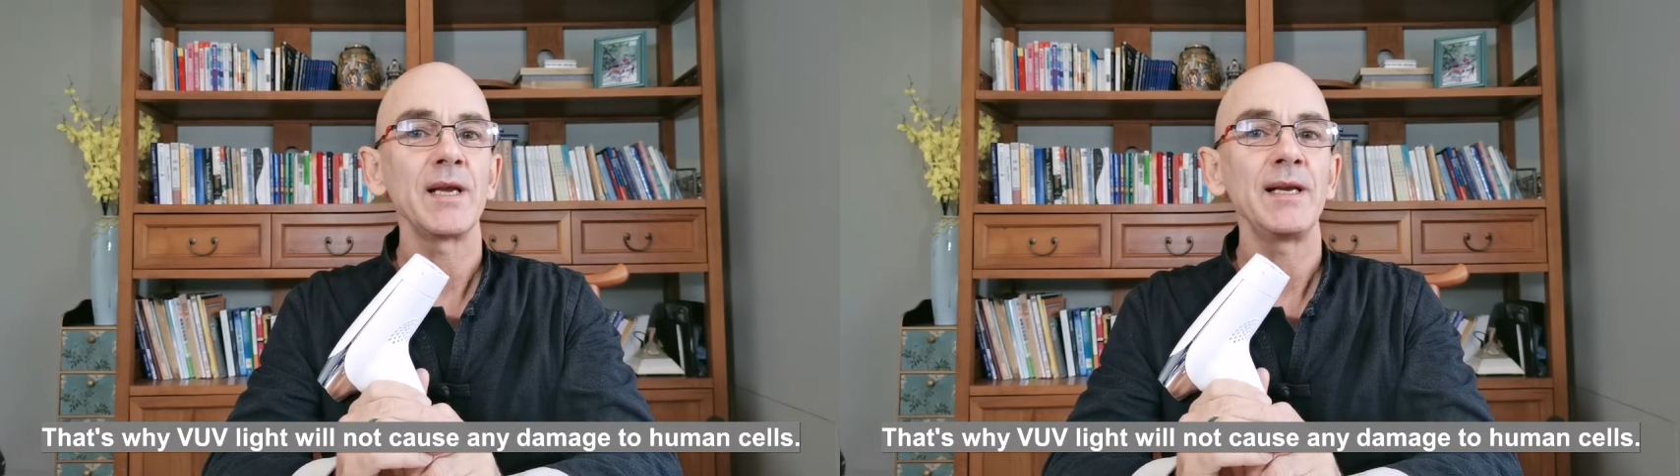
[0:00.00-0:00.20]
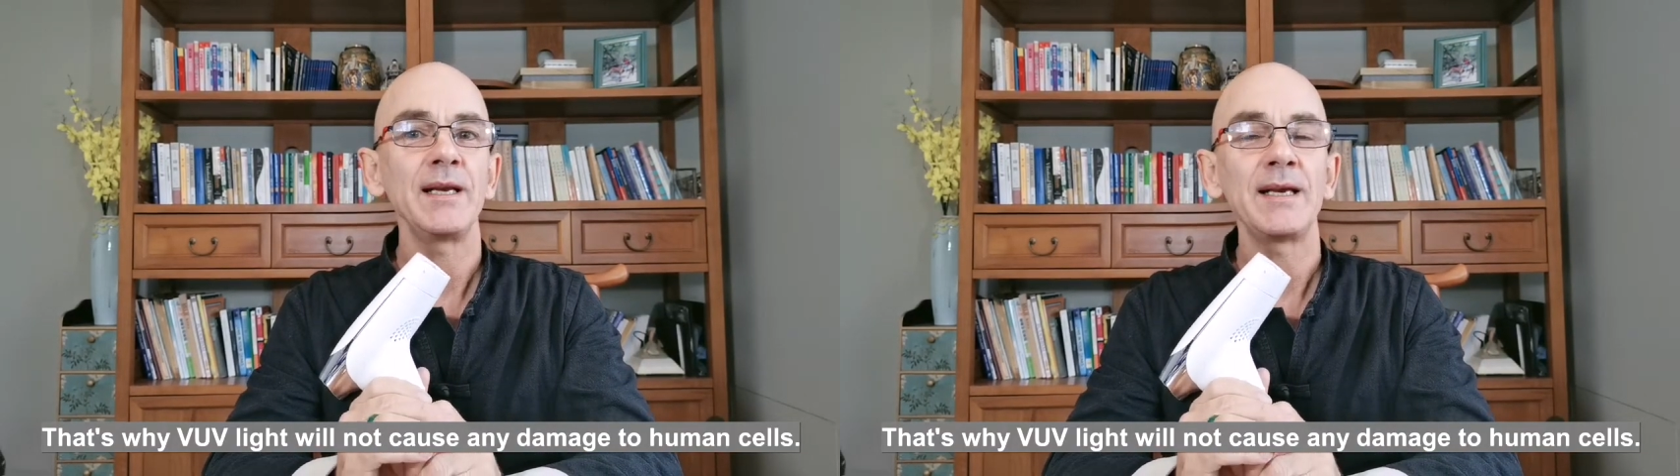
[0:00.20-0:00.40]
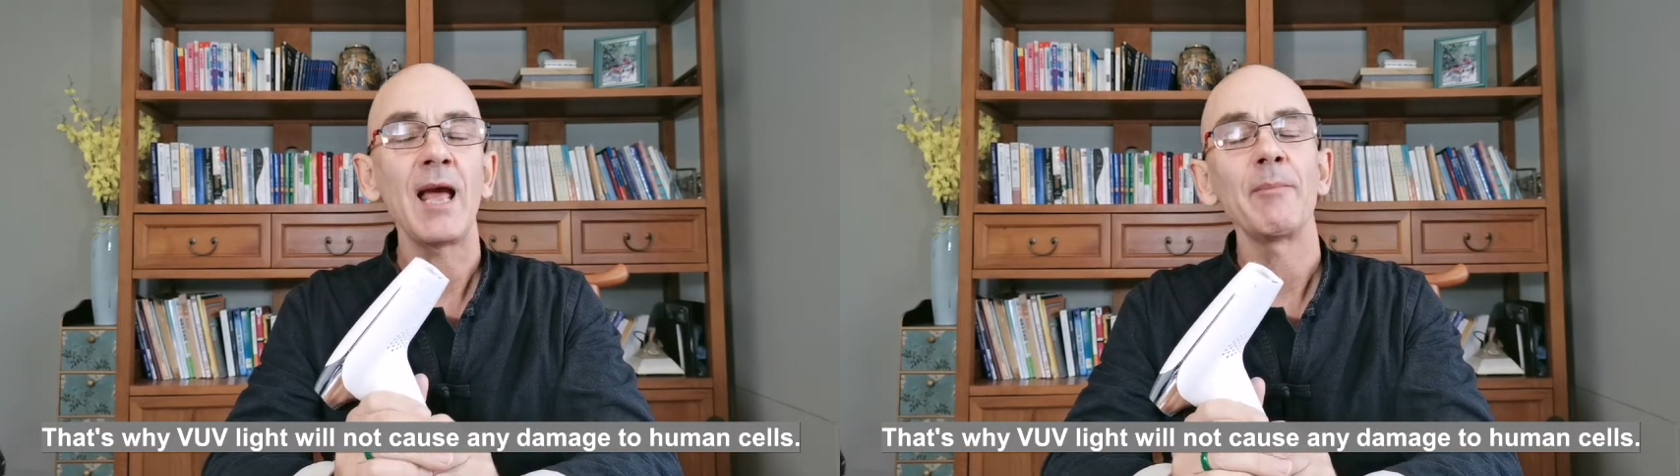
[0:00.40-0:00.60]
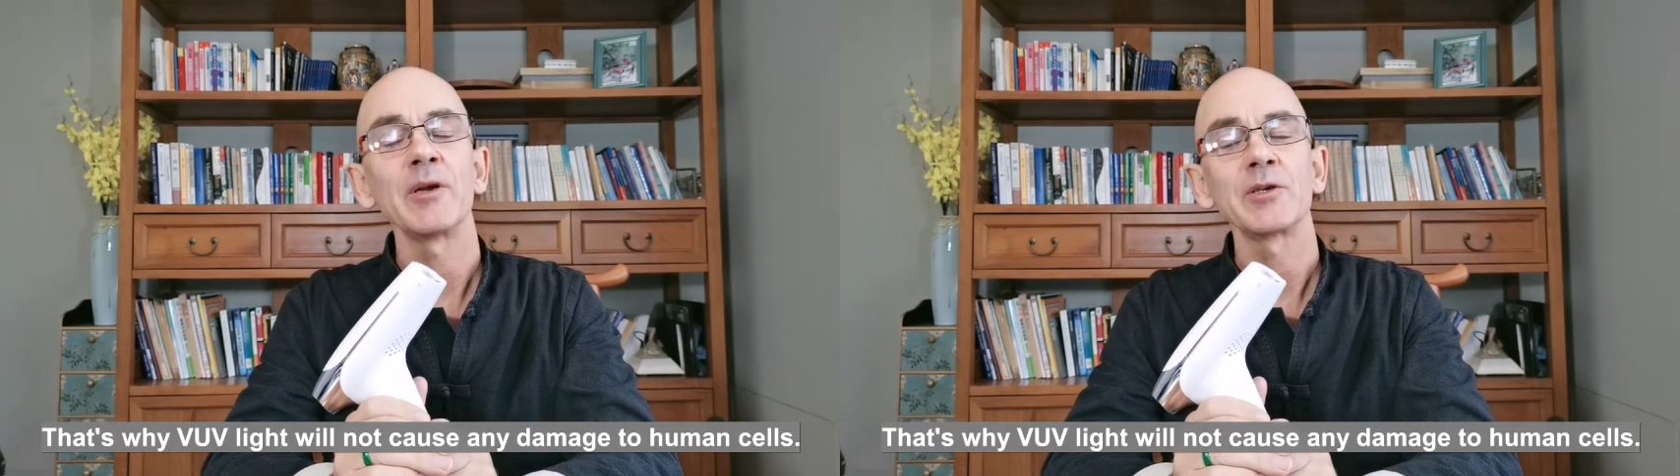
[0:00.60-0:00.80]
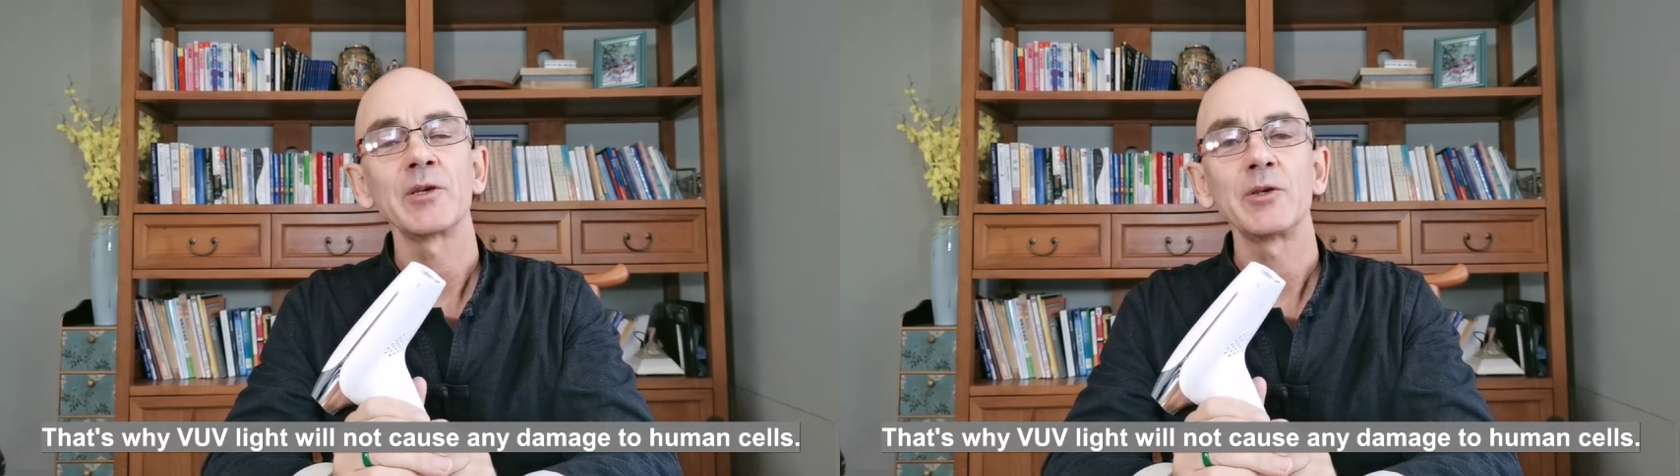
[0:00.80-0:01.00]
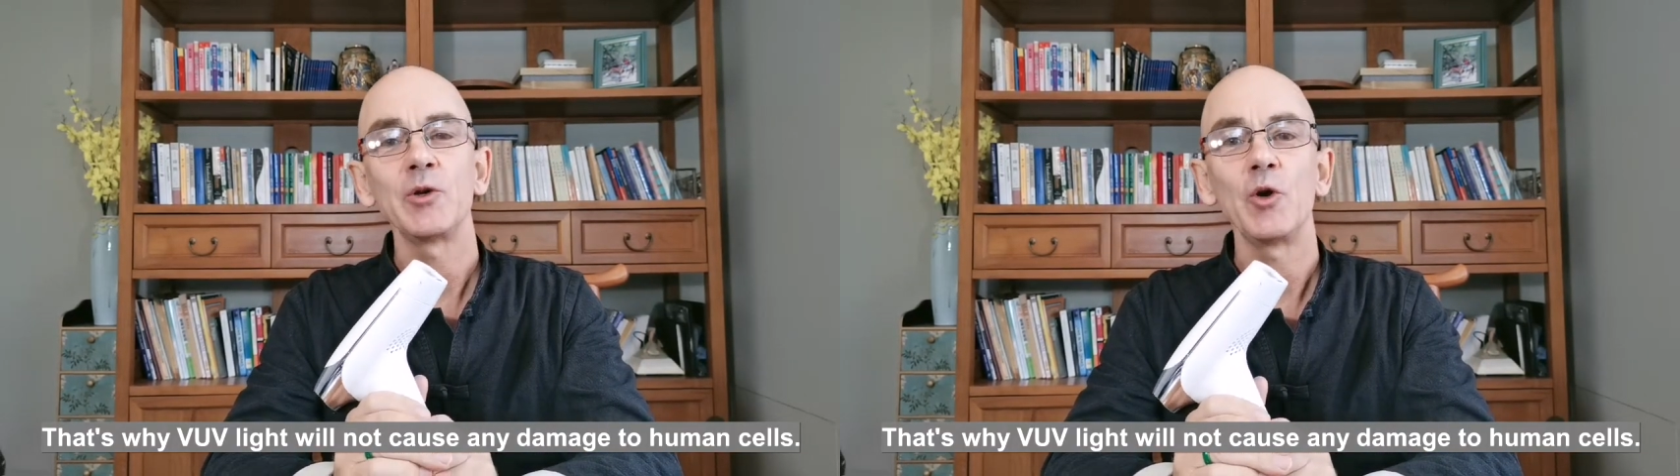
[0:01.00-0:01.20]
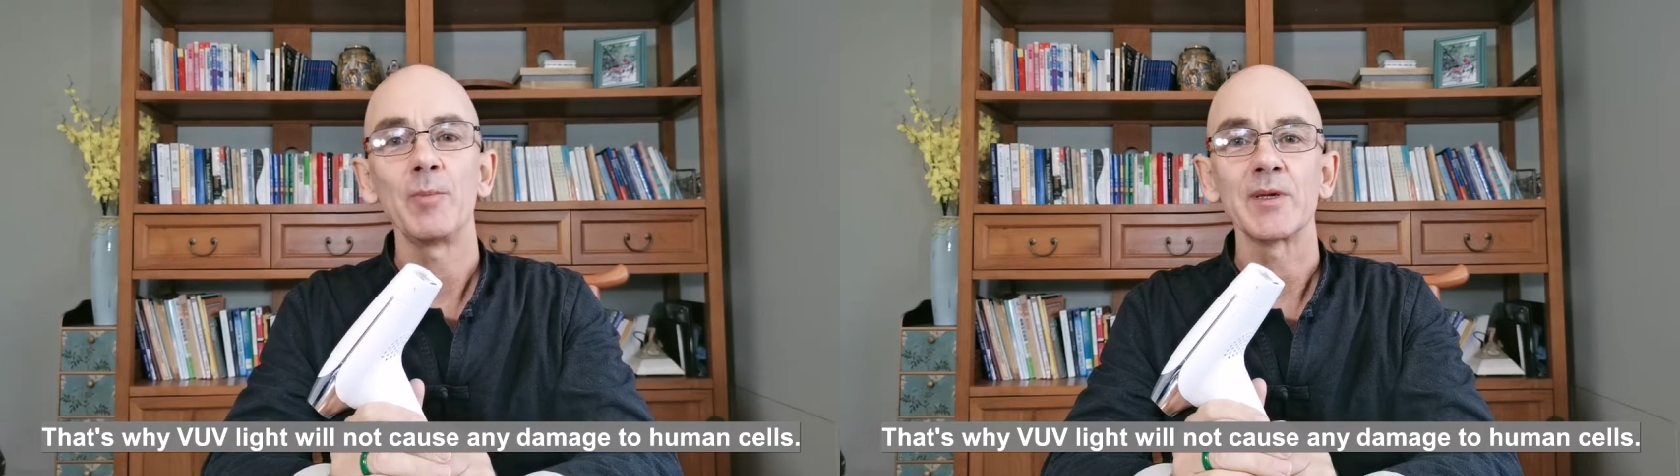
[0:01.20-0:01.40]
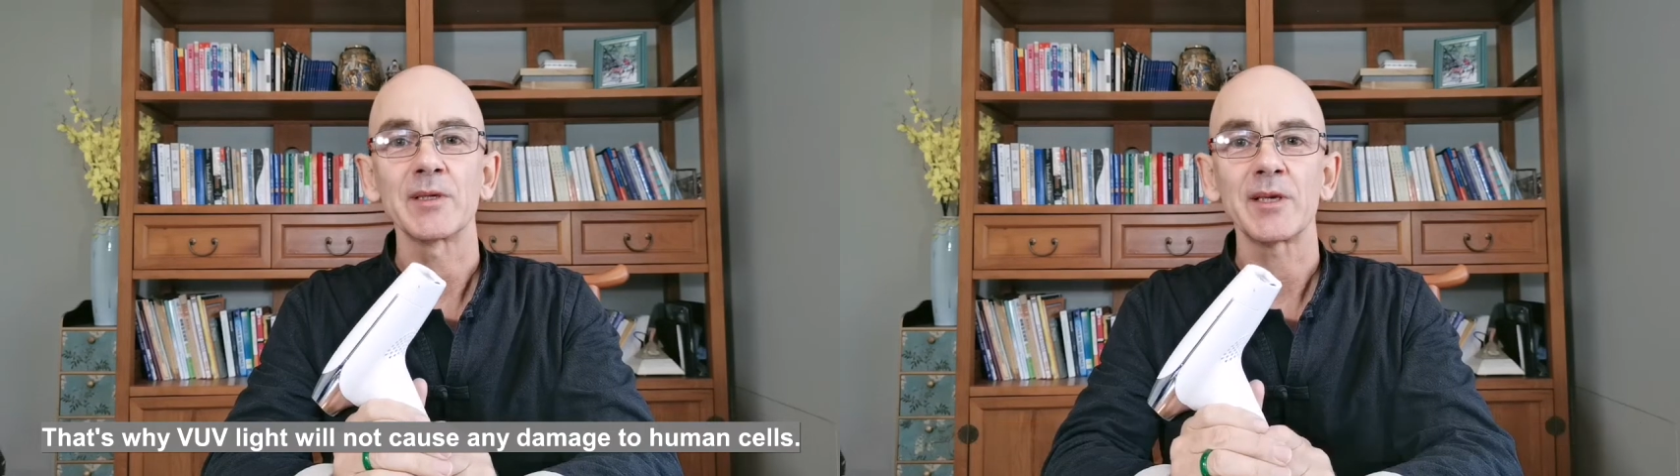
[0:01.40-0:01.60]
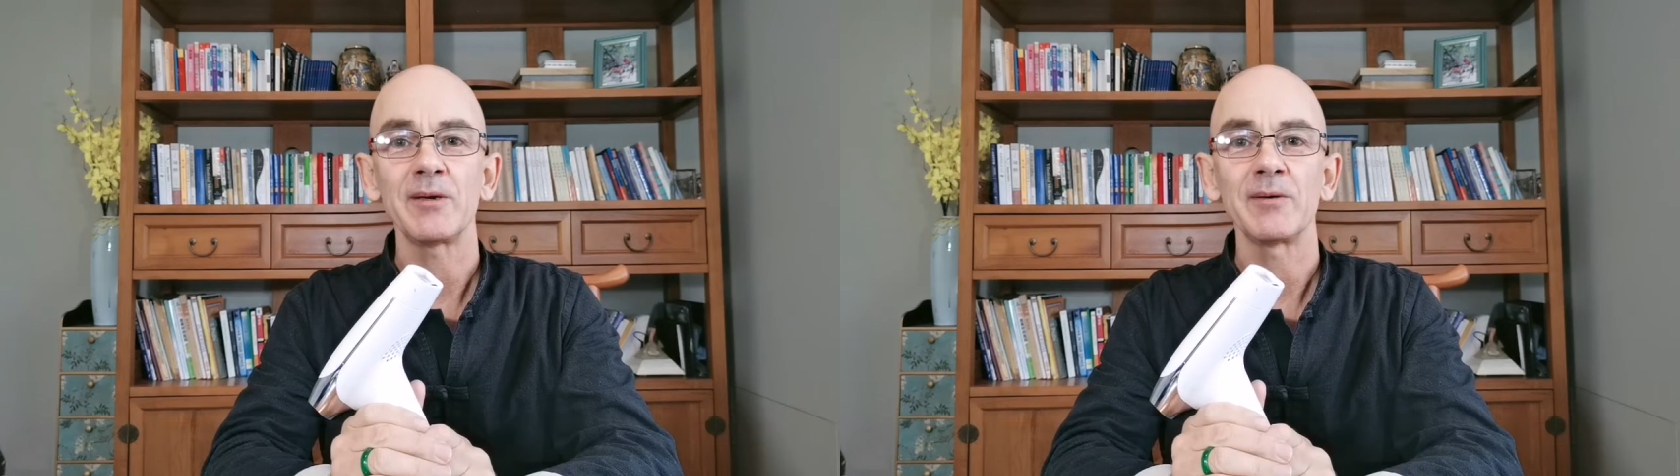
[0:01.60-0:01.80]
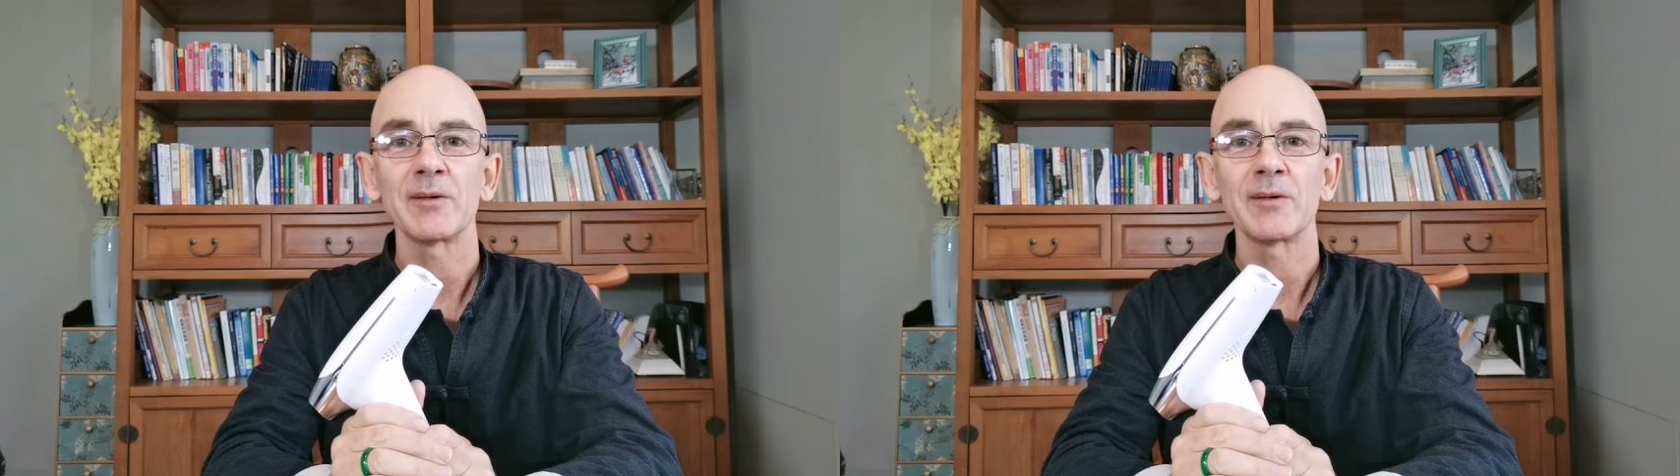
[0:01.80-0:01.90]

damage to human cells.